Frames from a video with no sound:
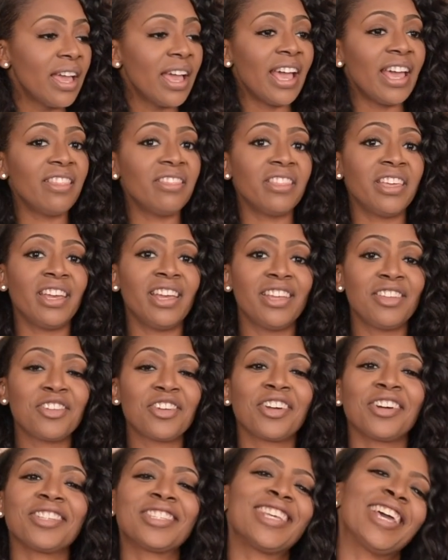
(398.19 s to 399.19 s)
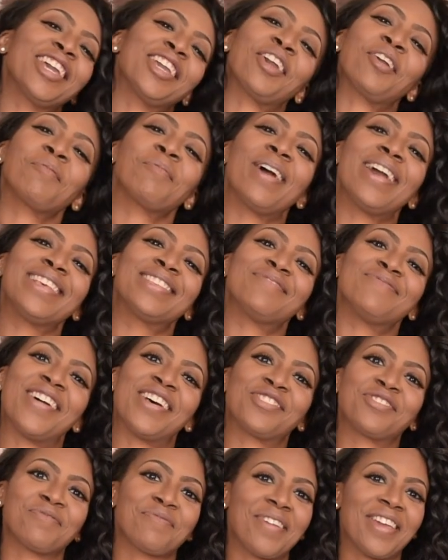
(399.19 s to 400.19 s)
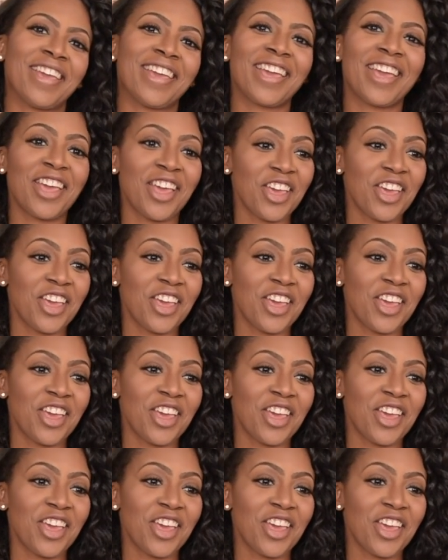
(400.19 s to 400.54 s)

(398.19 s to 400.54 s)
And then you're going to take your waist measurement.